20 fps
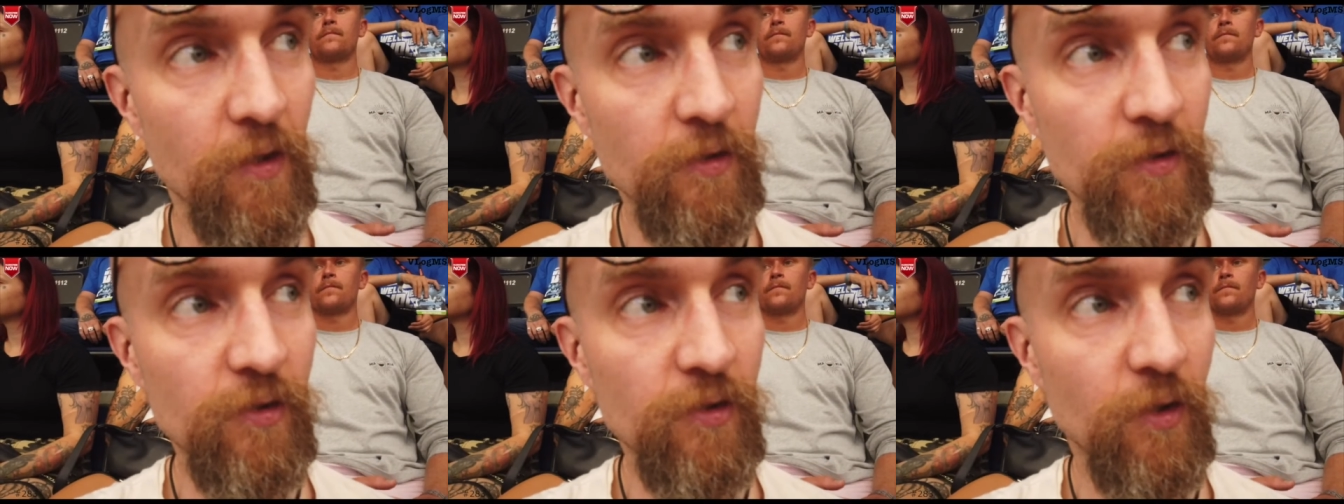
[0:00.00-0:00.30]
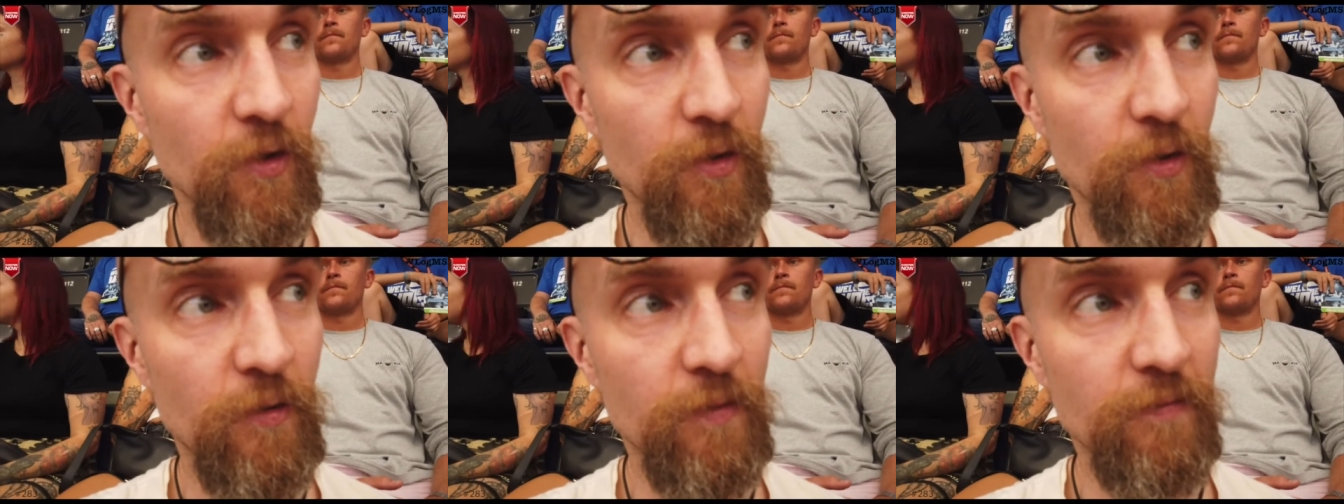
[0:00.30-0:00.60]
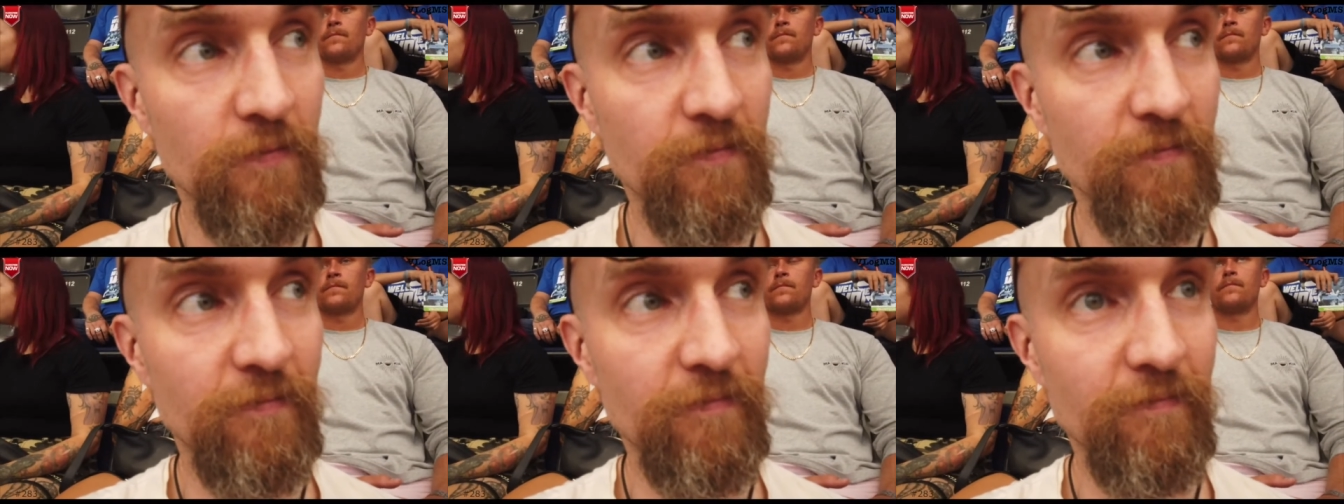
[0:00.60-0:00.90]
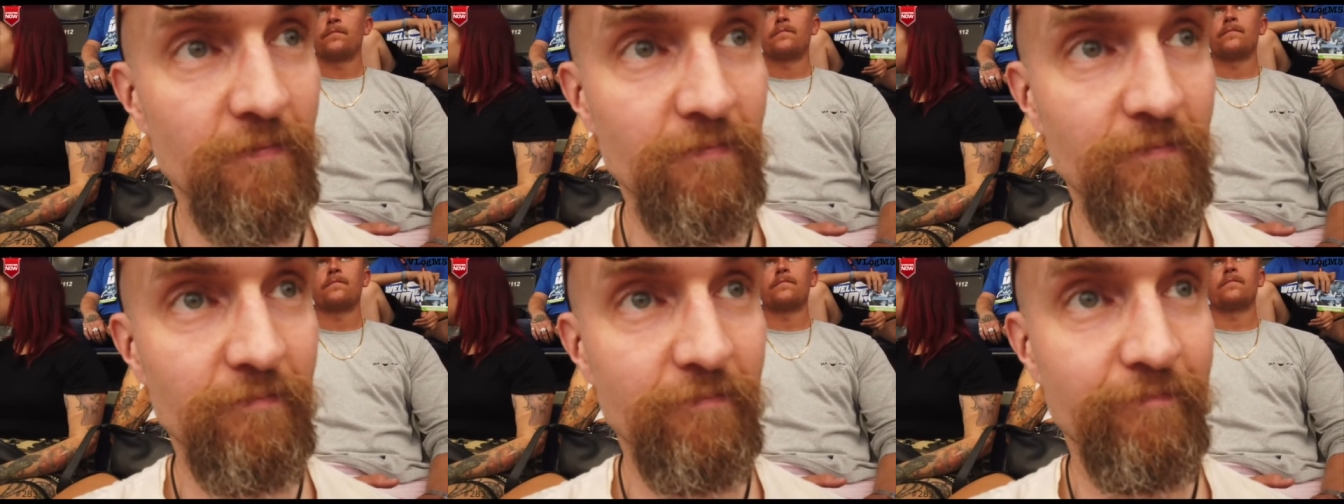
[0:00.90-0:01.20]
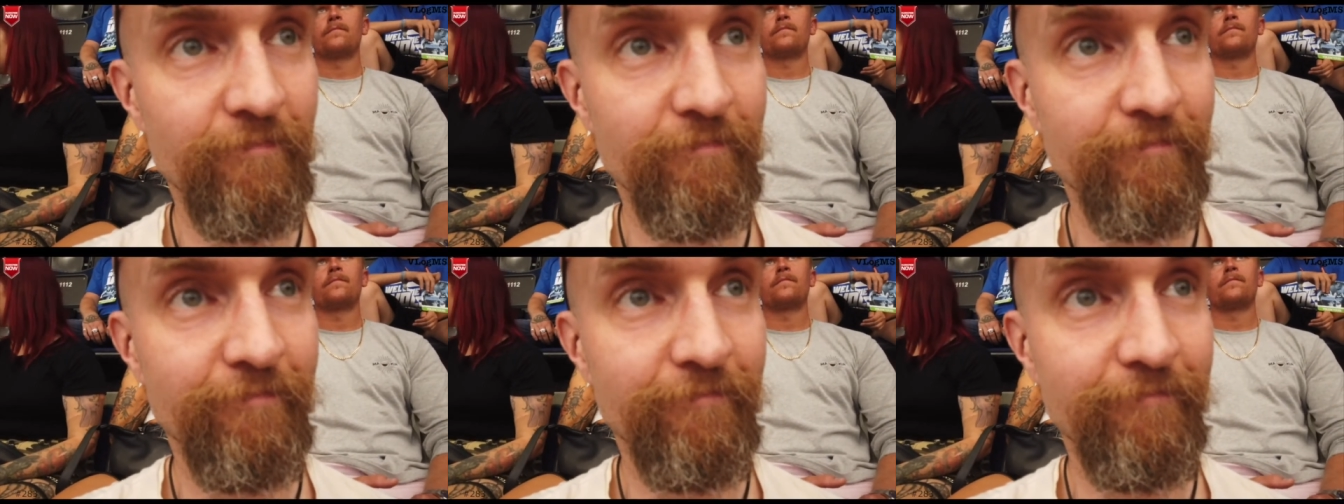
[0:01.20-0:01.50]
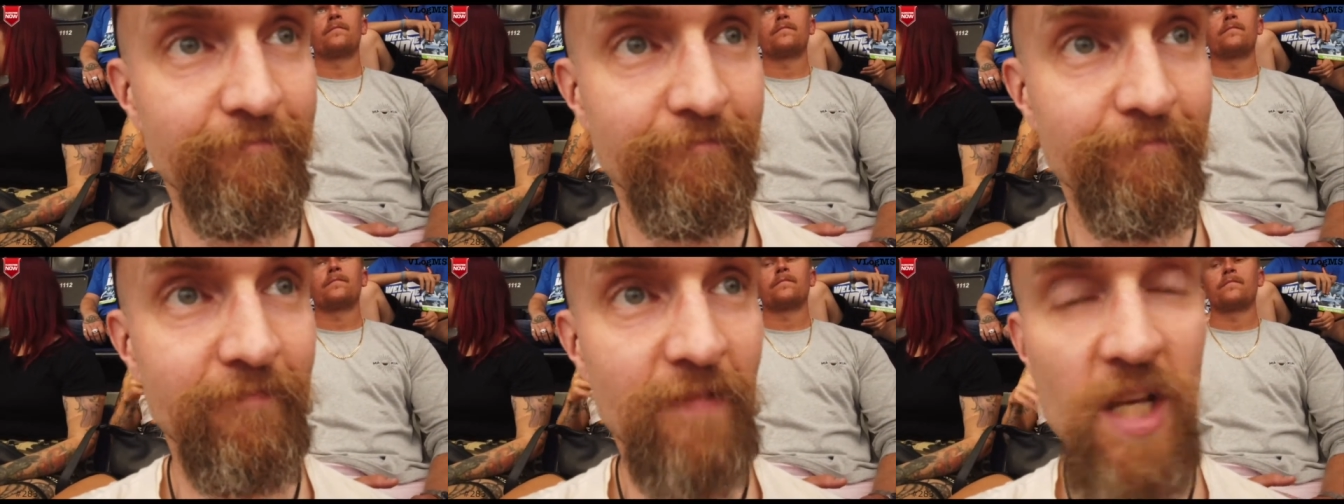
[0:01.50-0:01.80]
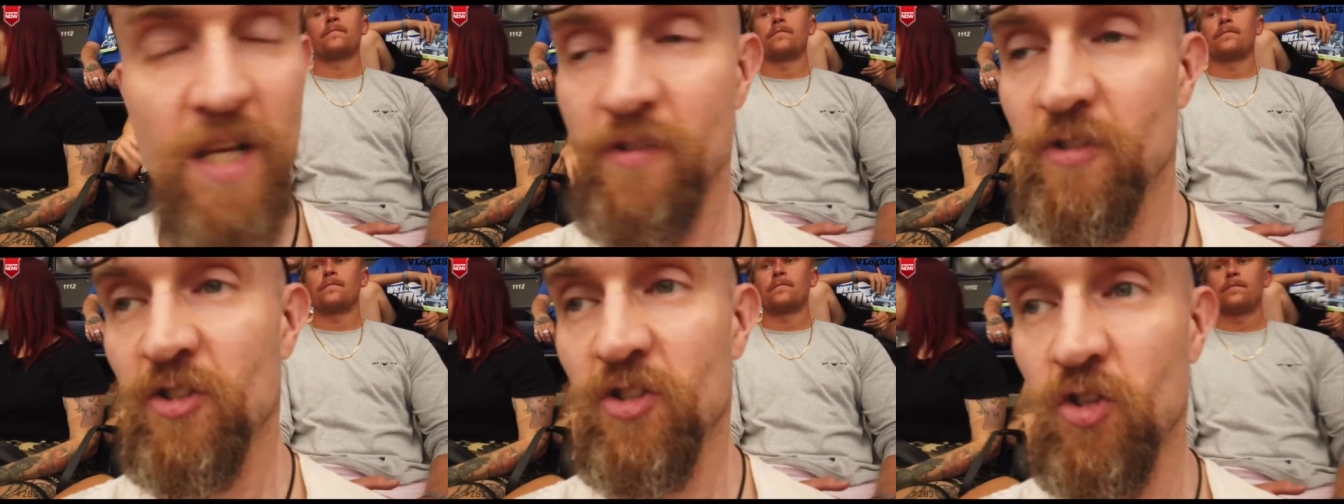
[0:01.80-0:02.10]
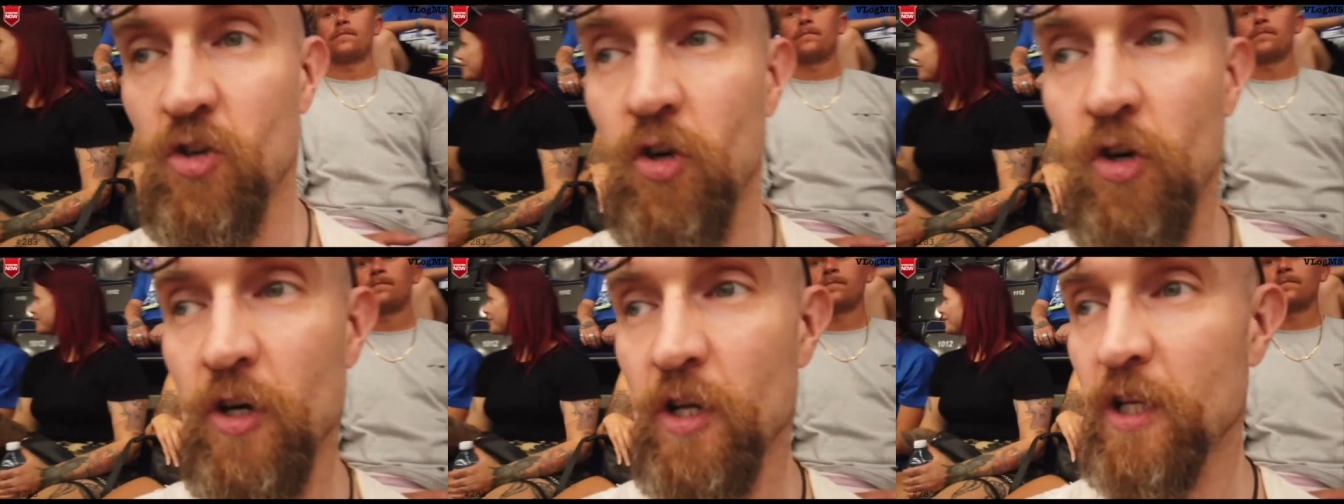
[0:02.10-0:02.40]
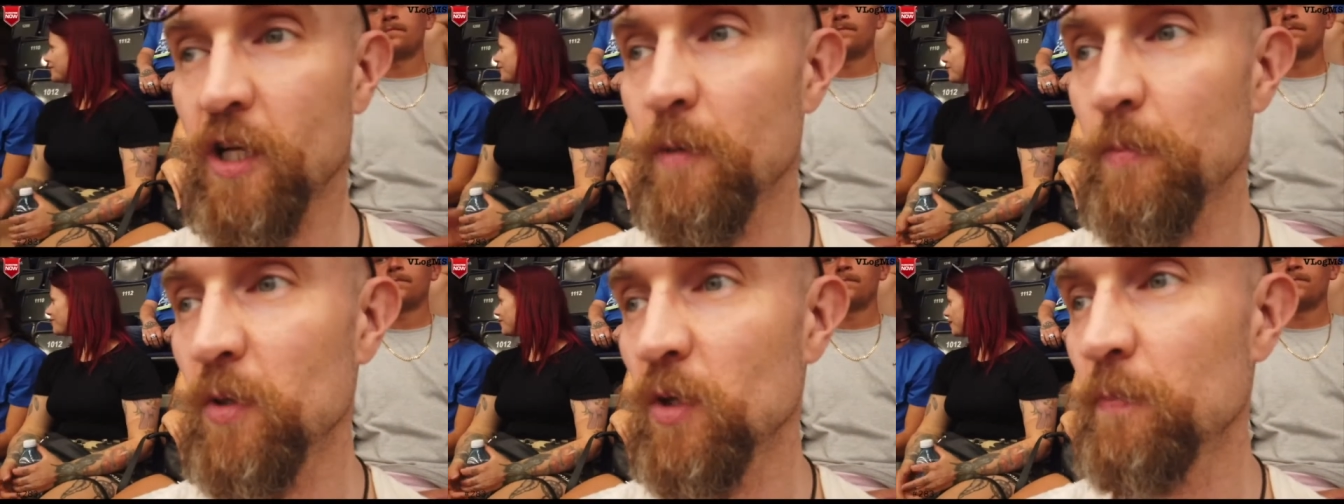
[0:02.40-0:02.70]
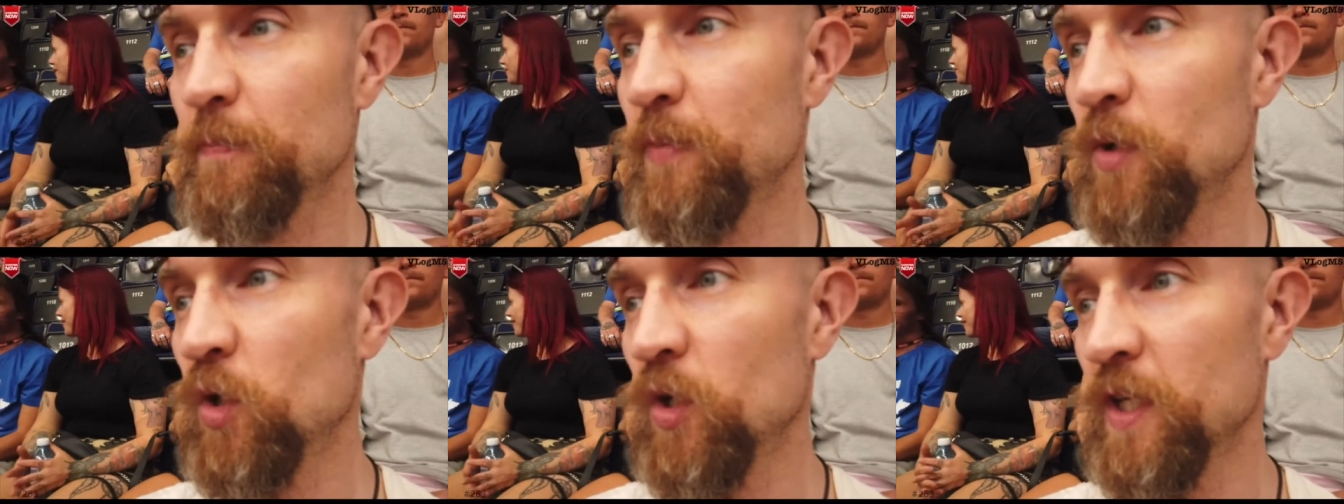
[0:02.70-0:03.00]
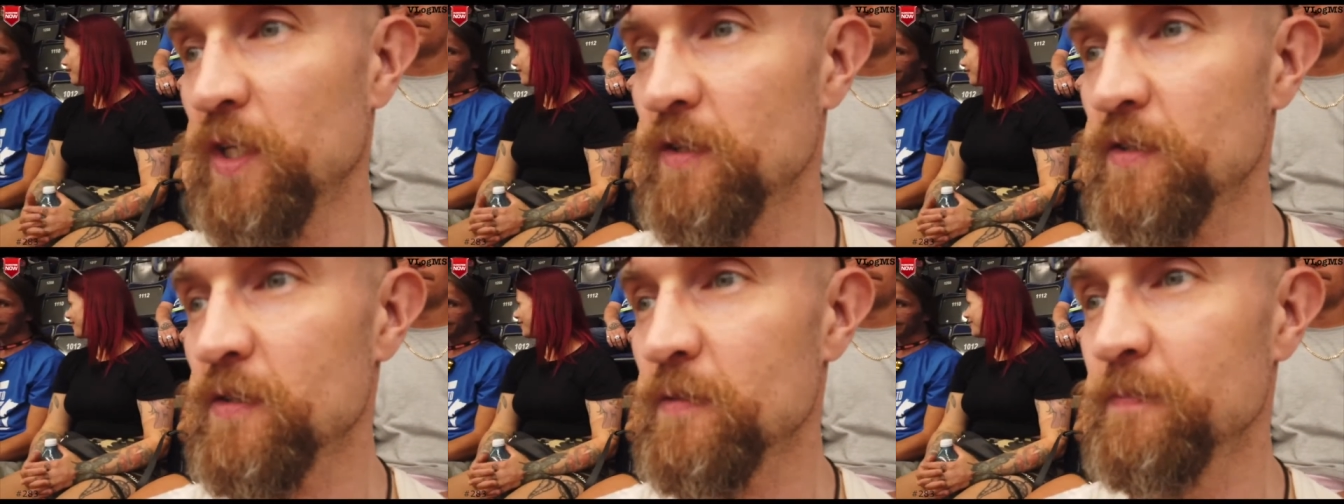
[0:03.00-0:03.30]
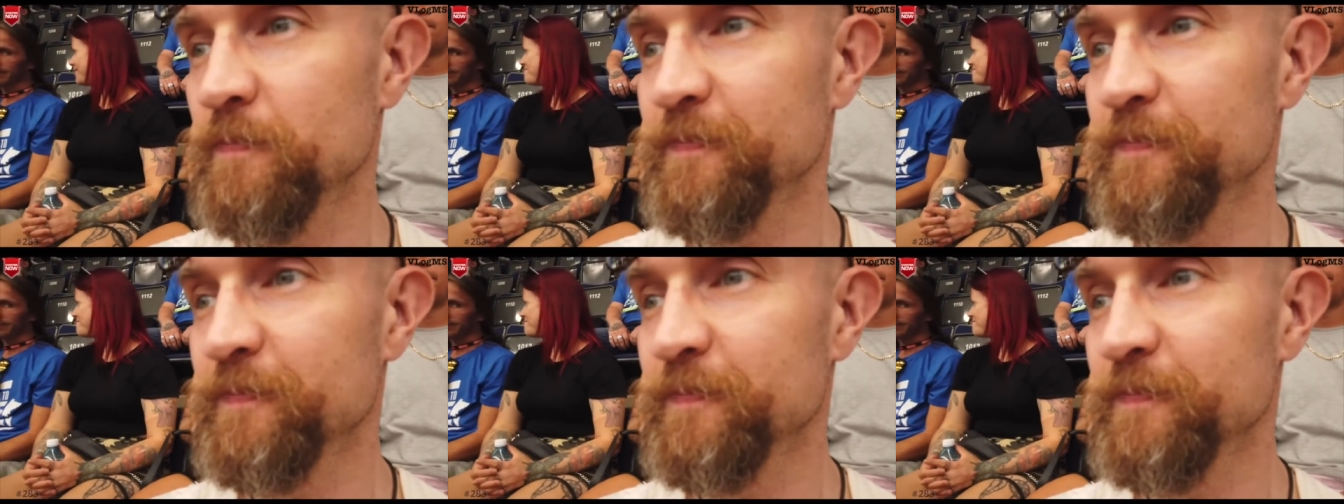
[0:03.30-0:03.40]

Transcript: also has scored a couple of points.